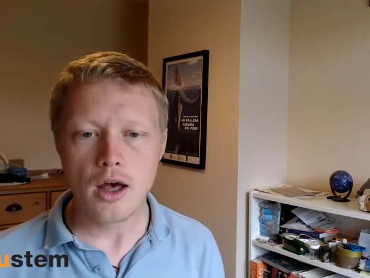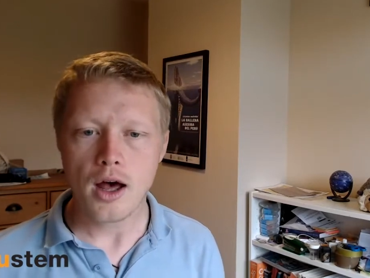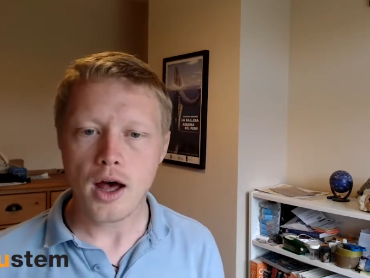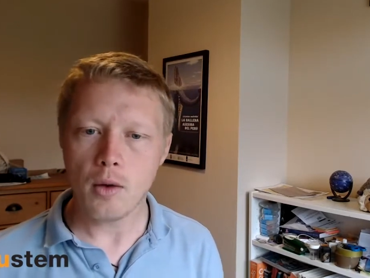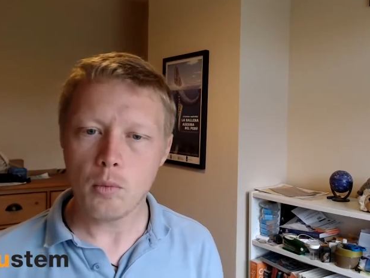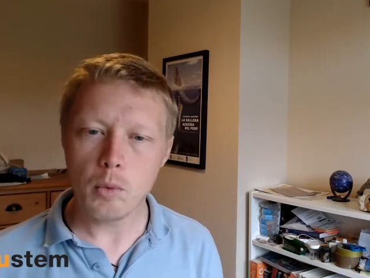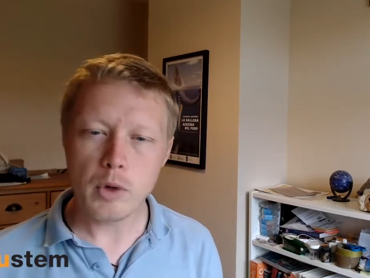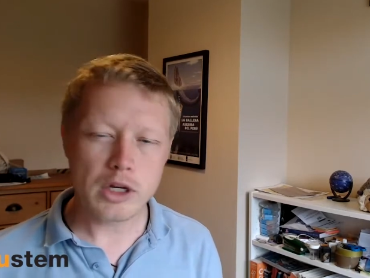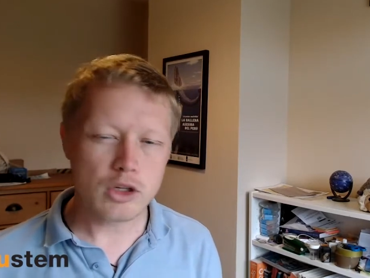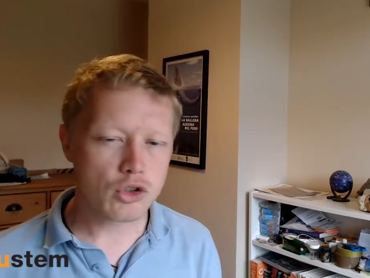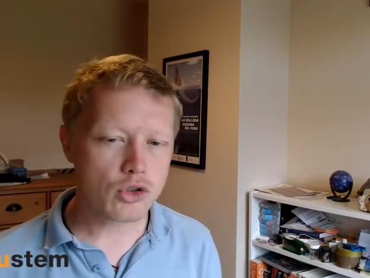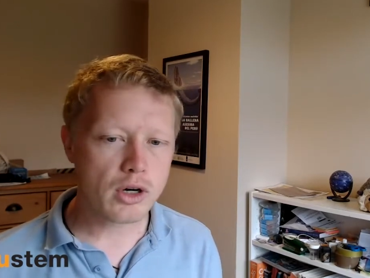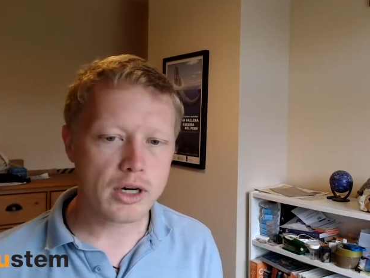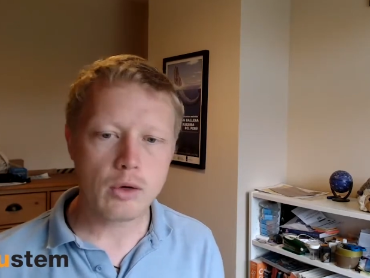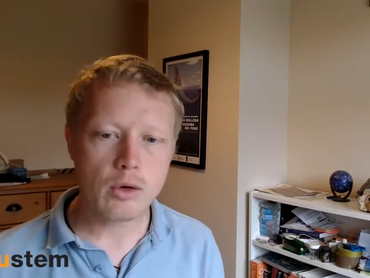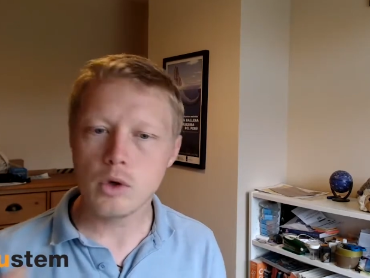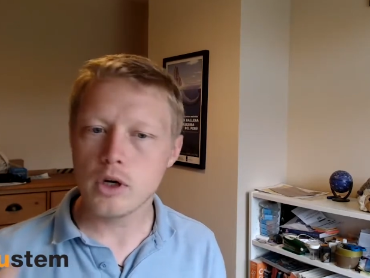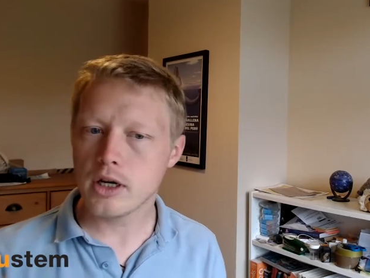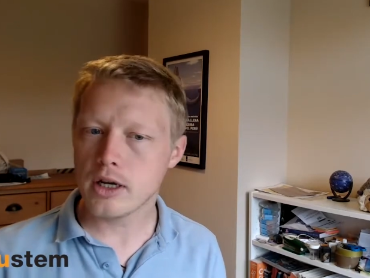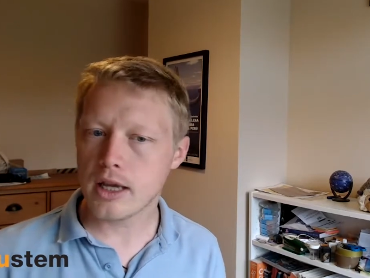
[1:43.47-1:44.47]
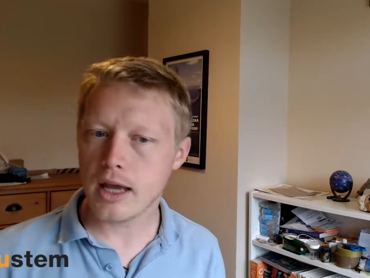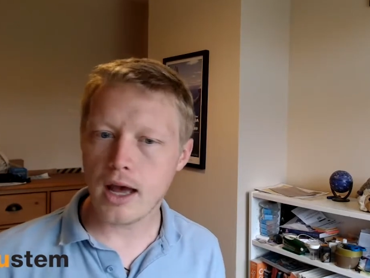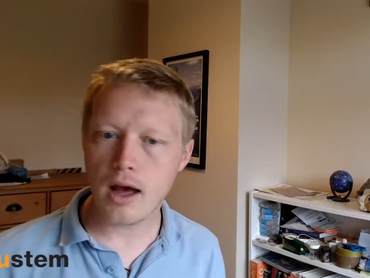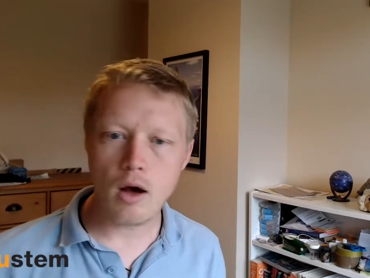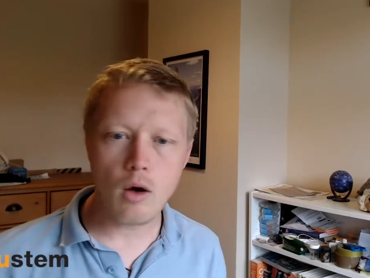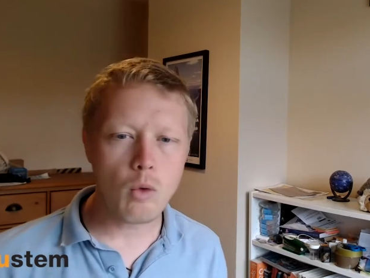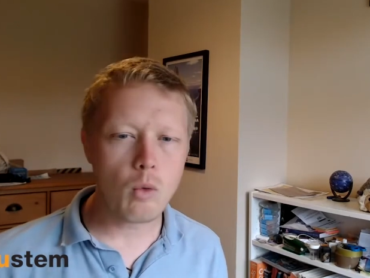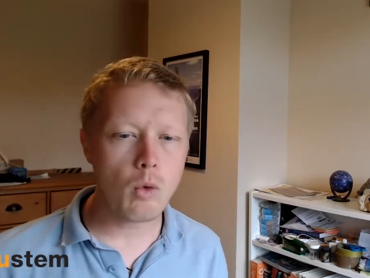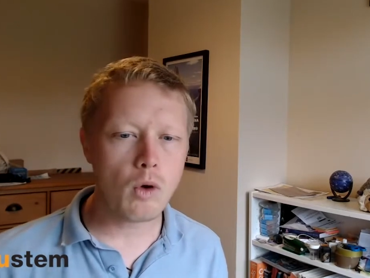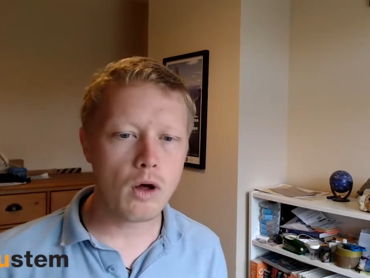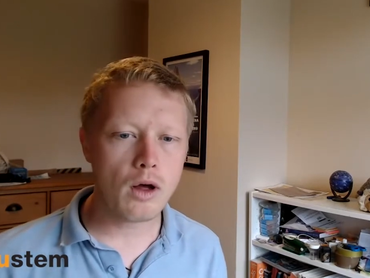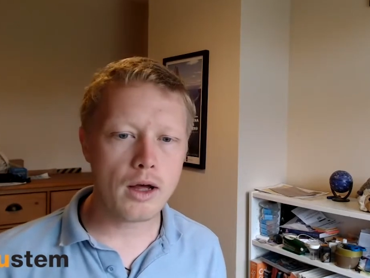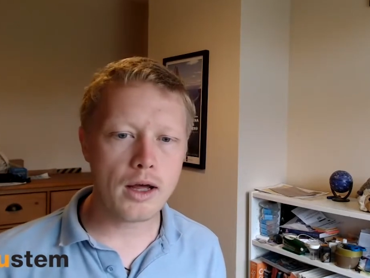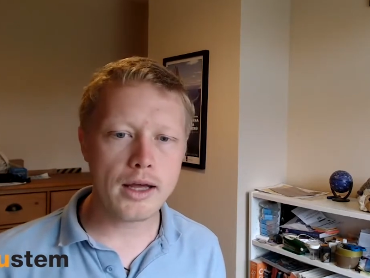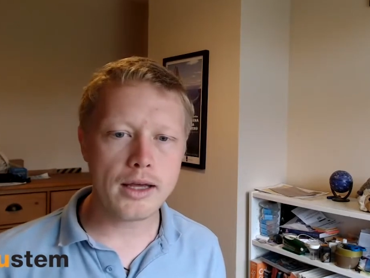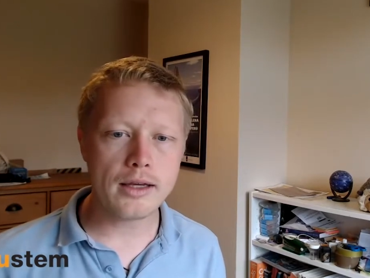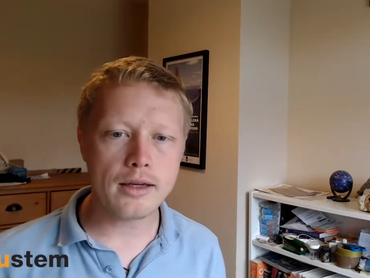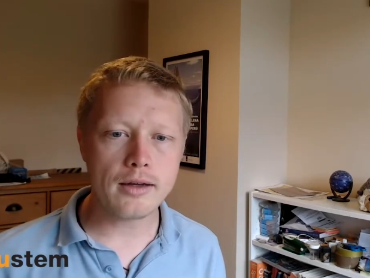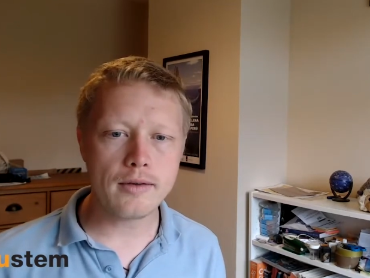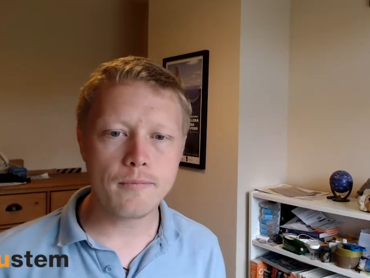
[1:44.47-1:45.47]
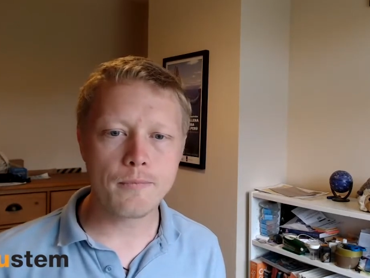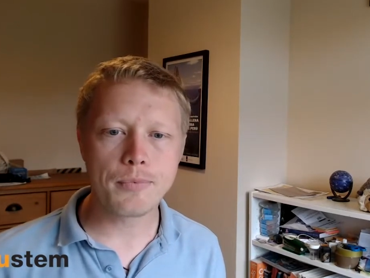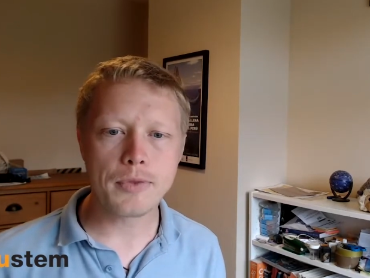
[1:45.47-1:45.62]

and we're trying to work out why